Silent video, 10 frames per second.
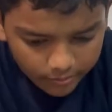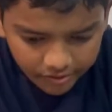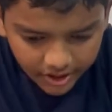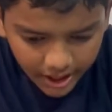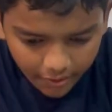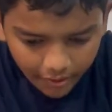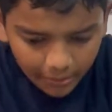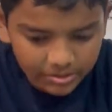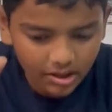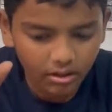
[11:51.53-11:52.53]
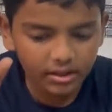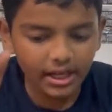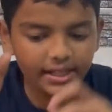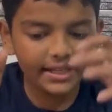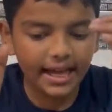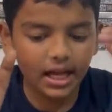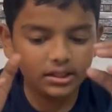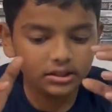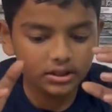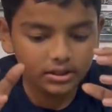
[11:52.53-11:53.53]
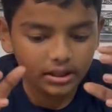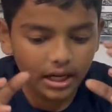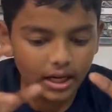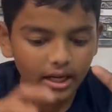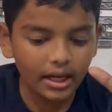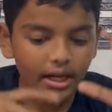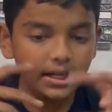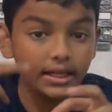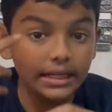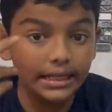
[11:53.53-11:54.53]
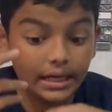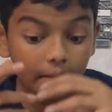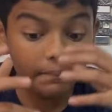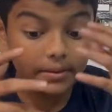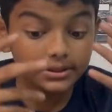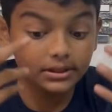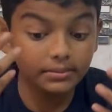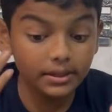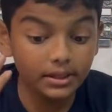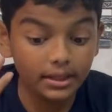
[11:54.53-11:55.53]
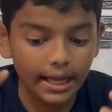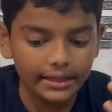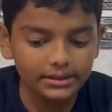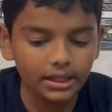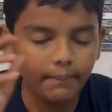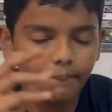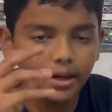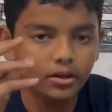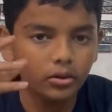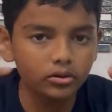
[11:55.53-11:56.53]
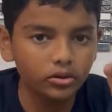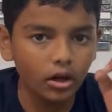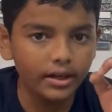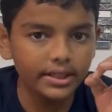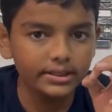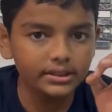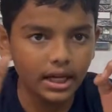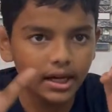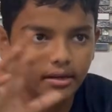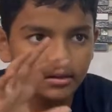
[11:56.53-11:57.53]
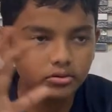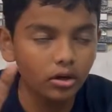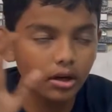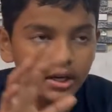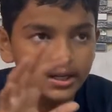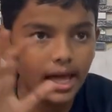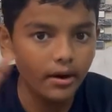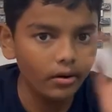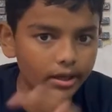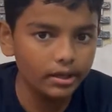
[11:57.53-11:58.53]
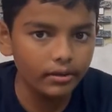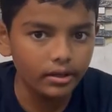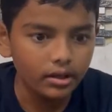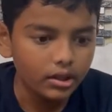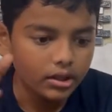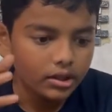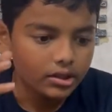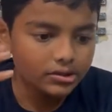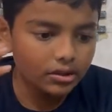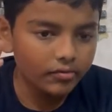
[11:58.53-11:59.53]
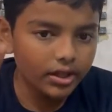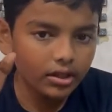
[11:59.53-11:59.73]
we have observed that gases are highly compressible as compared to soils and solid and liquid. So we